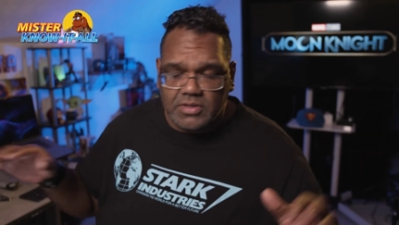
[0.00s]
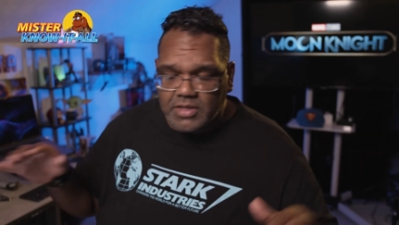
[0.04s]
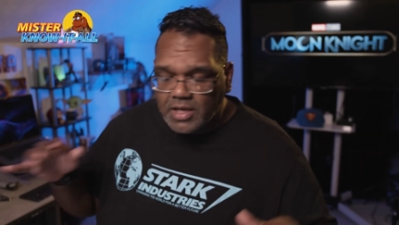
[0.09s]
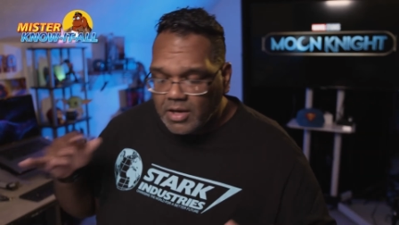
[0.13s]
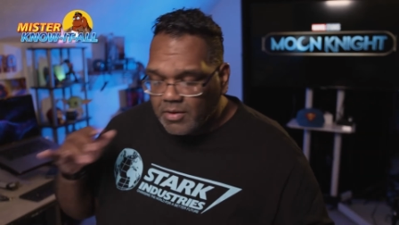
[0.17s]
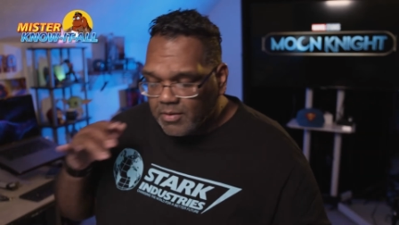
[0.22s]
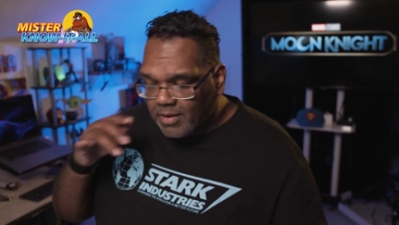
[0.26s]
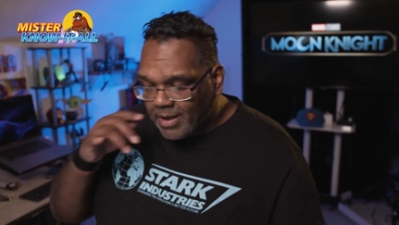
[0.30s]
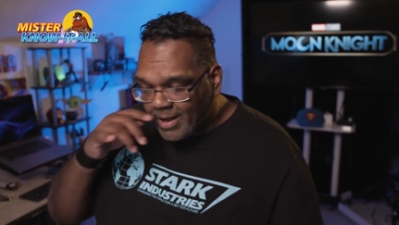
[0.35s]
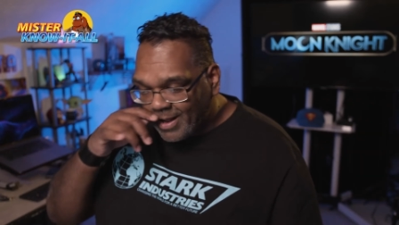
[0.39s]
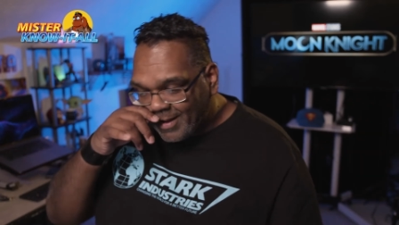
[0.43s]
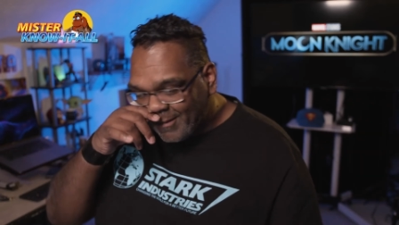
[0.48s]

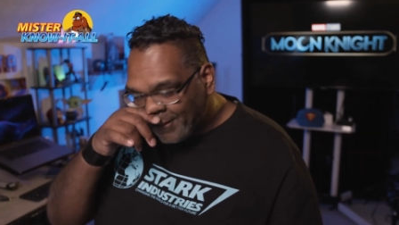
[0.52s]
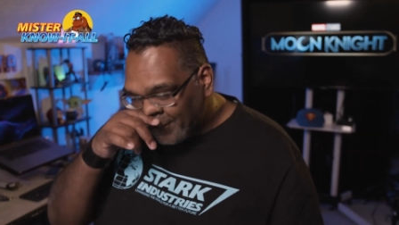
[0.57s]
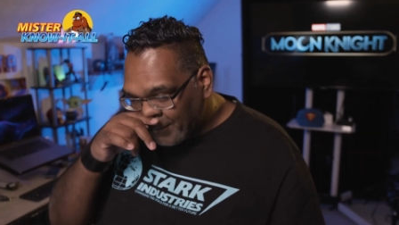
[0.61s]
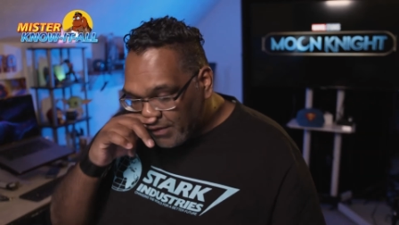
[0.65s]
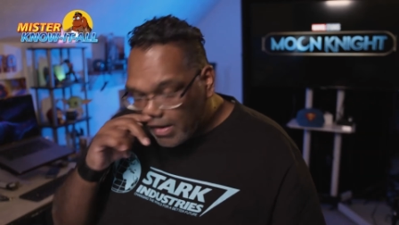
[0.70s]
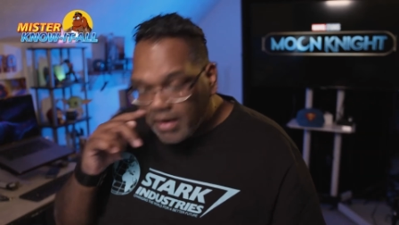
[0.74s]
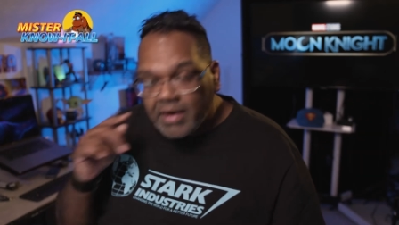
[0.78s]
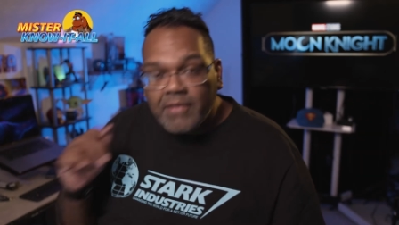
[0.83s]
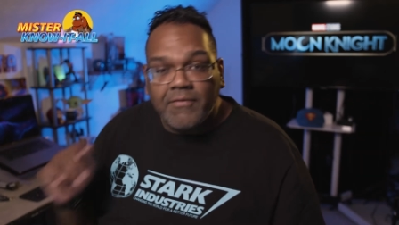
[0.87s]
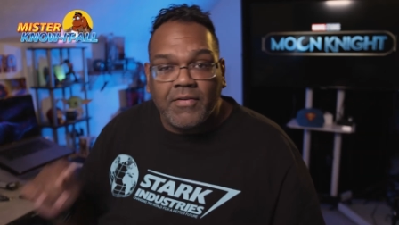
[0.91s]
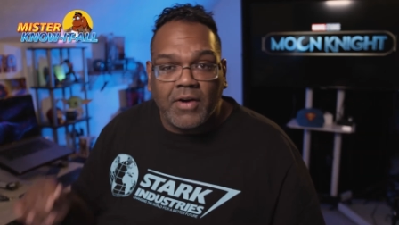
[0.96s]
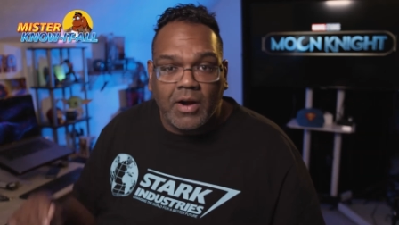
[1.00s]
So
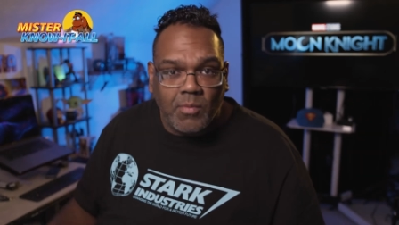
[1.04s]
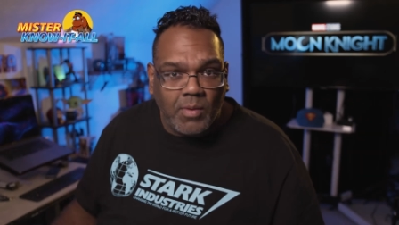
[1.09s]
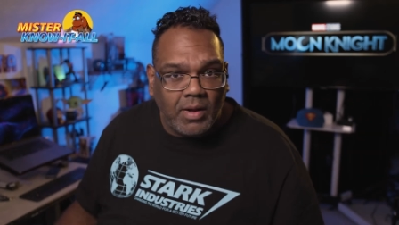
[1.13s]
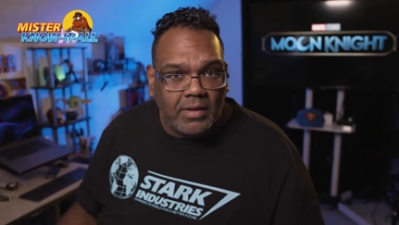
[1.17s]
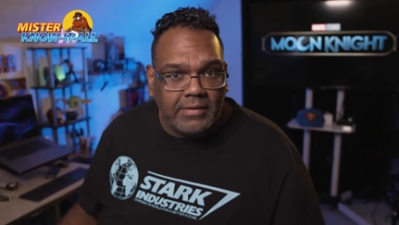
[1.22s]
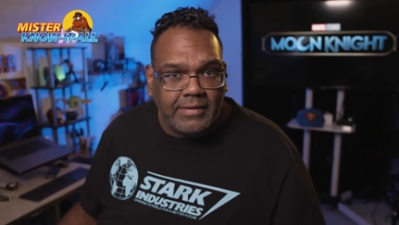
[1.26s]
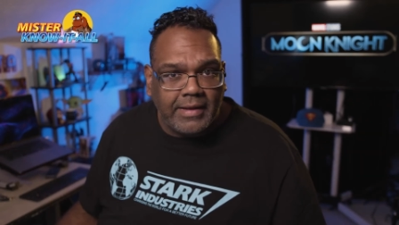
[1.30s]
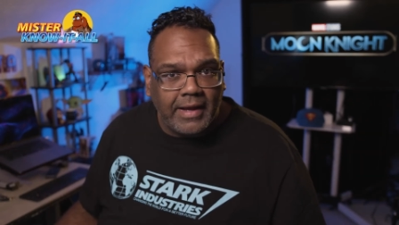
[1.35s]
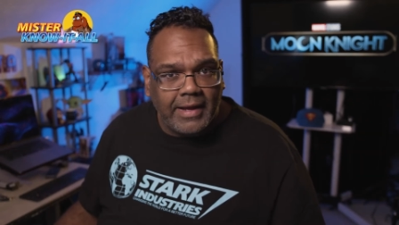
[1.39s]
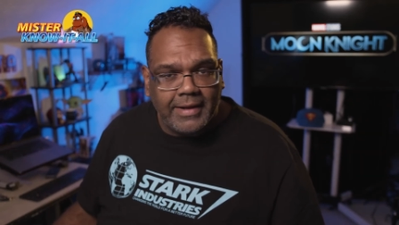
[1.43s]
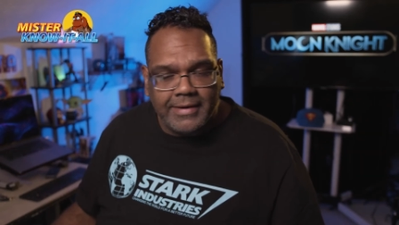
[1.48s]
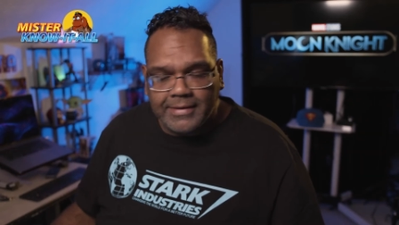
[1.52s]
very, very
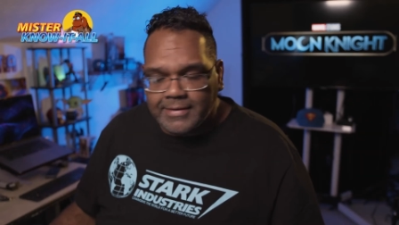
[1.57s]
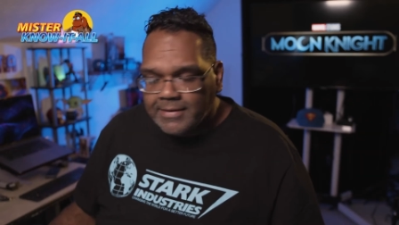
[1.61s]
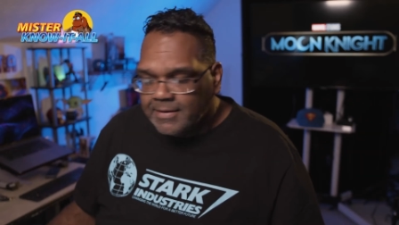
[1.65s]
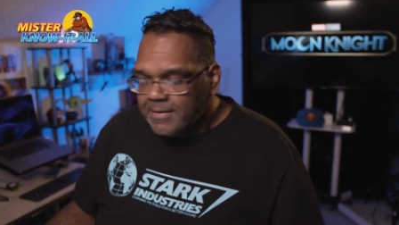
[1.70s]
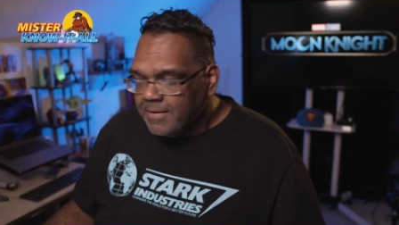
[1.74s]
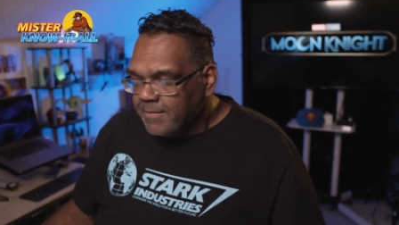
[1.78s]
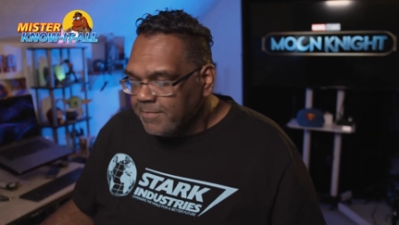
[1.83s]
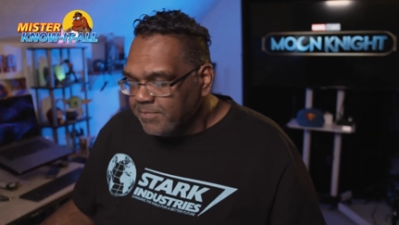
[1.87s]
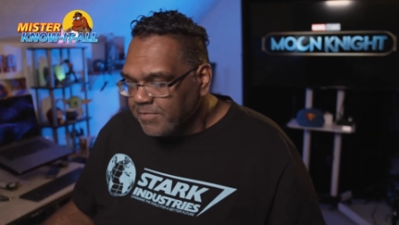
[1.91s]
well done.